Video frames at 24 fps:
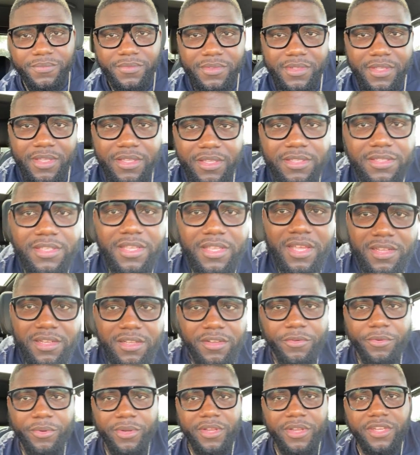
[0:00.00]
Exactly.
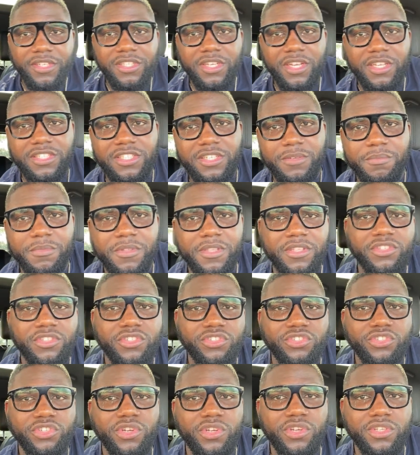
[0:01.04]
Relationship needs
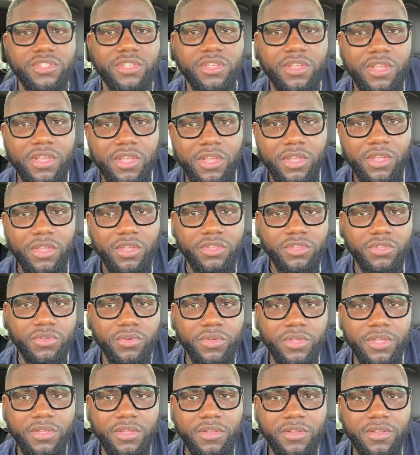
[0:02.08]
trust. You
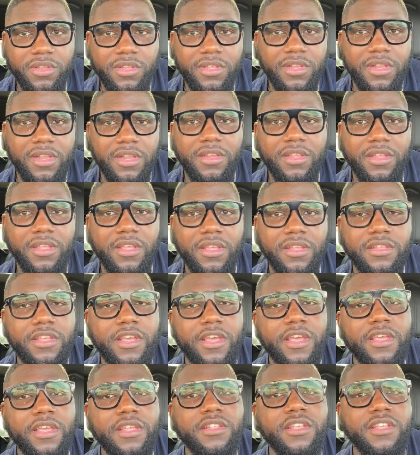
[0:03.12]
hit the nail on the head. Yeah,
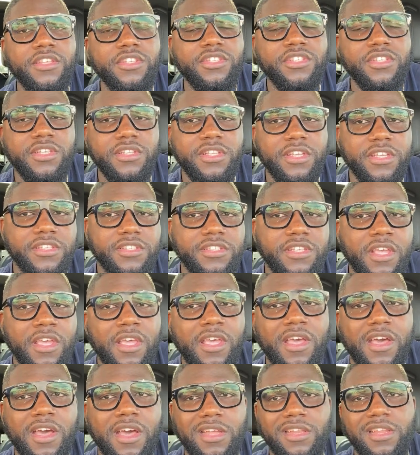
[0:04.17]
it is.
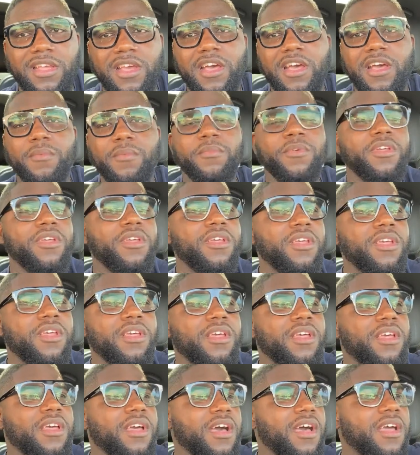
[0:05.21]
And
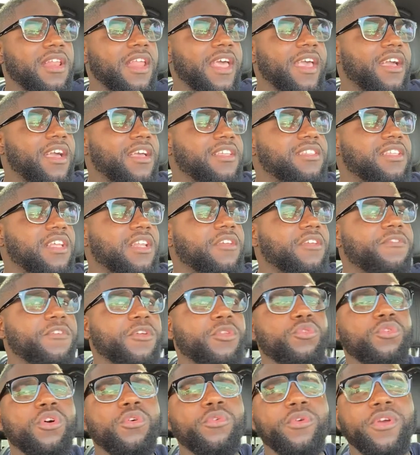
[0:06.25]
like I said, if you
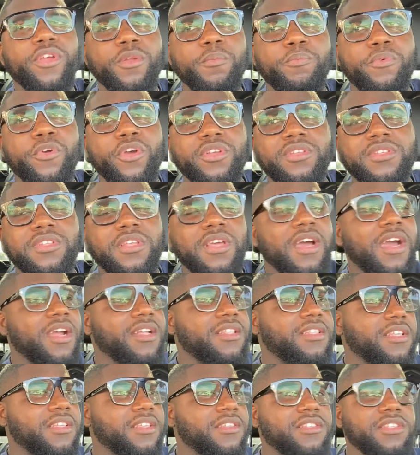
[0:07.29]
know where the person
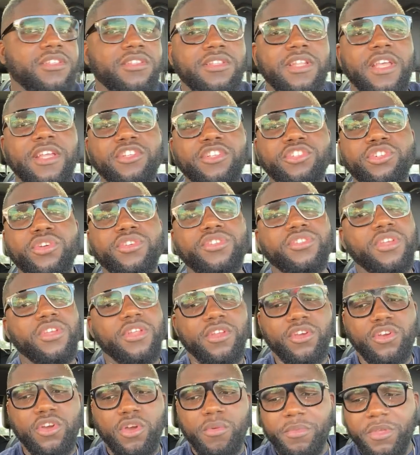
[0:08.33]
art is, then trust
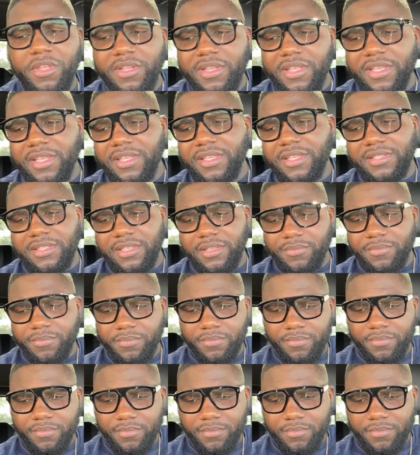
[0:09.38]
gonna come in easy.
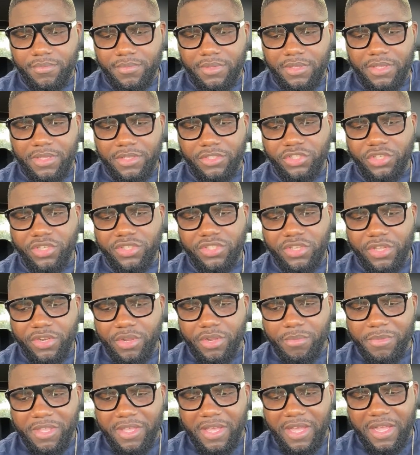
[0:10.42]
Trust gonna
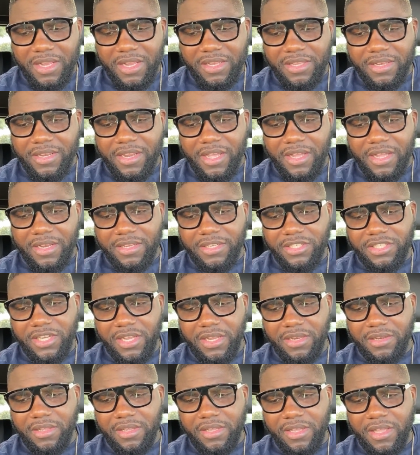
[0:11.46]
be Andy Dandy,
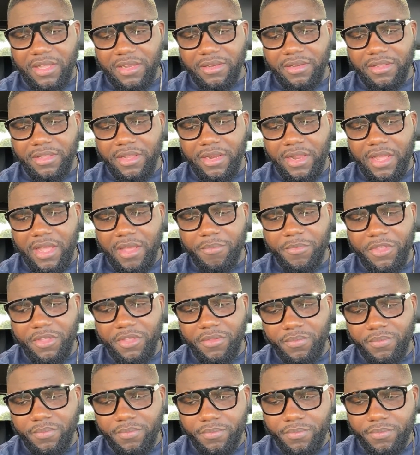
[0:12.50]
Shandy Candy. You know what I mean?
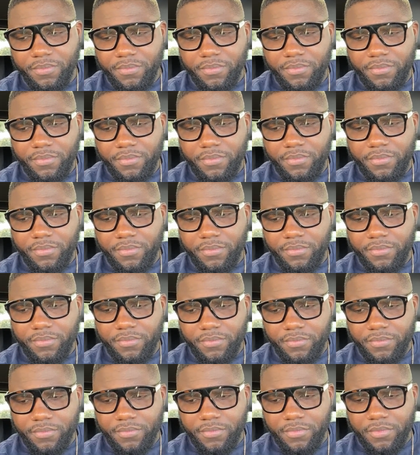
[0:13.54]

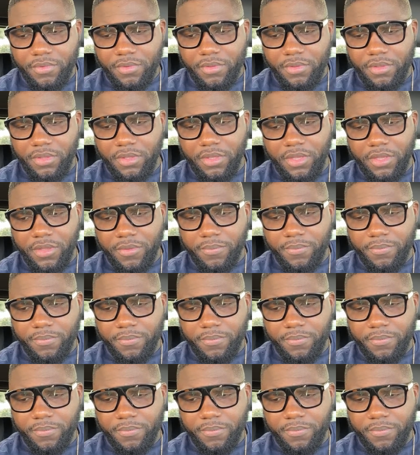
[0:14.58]
Yeah.